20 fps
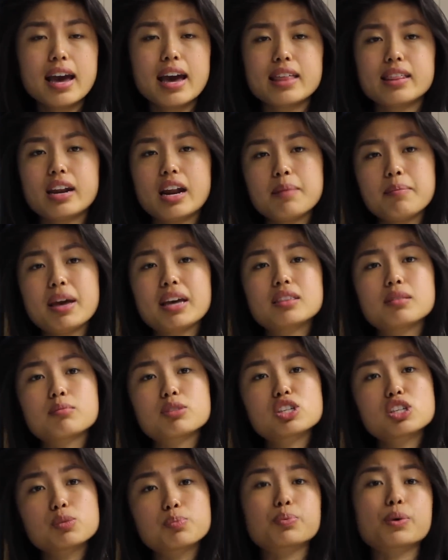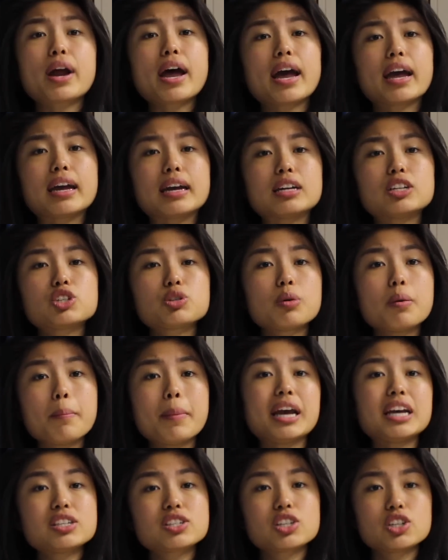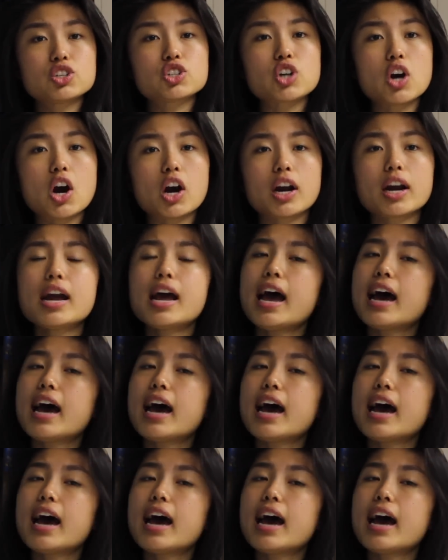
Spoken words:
and then I make them spray into a mason jar.